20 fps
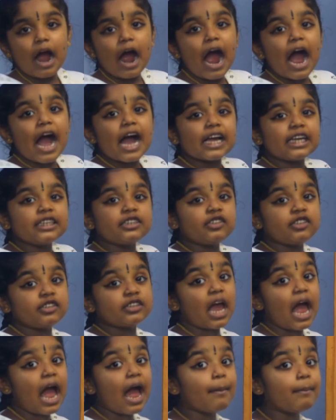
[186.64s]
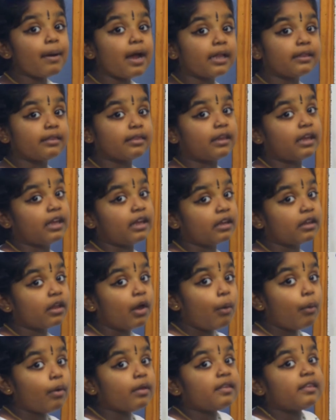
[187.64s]
I share my things
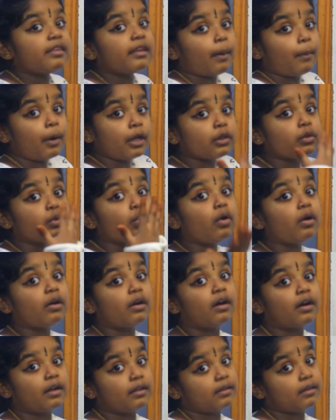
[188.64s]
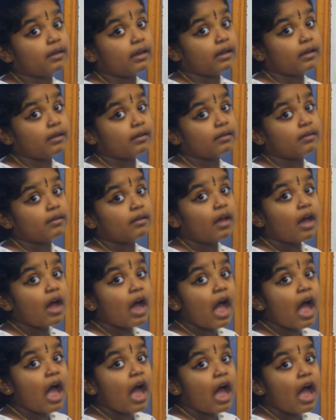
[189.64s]
when someone took her thing.
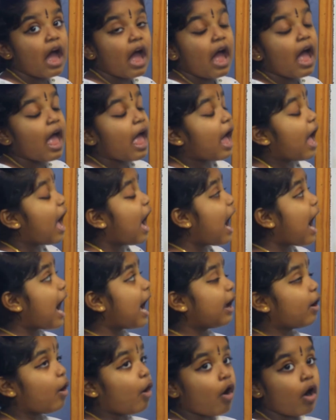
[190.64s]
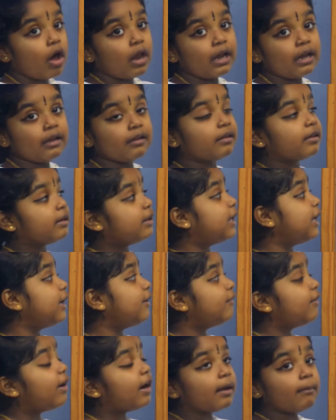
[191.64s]
I always
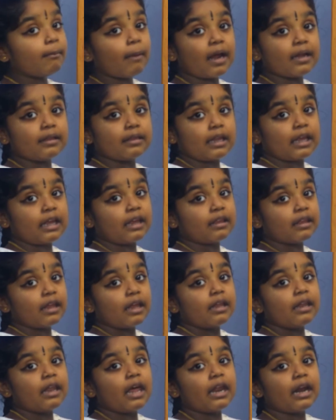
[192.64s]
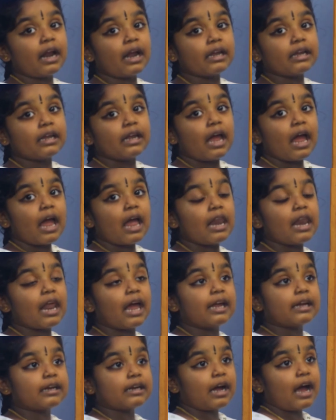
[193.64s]
give her my things, then
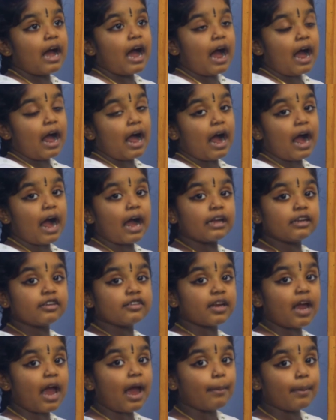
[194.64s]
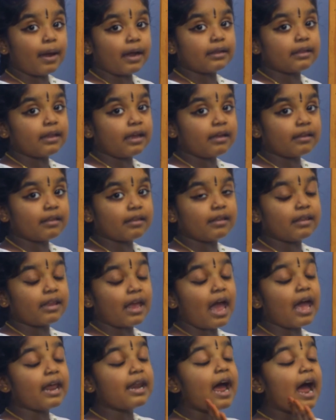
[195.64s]
I share my things,
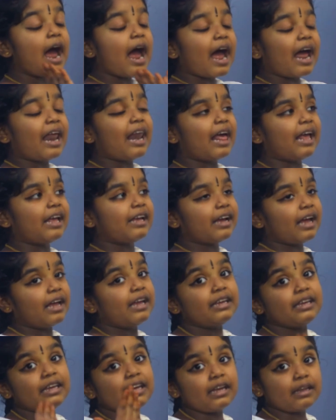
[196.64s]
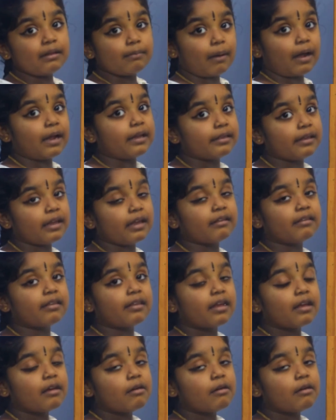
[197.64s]
then I eat my things.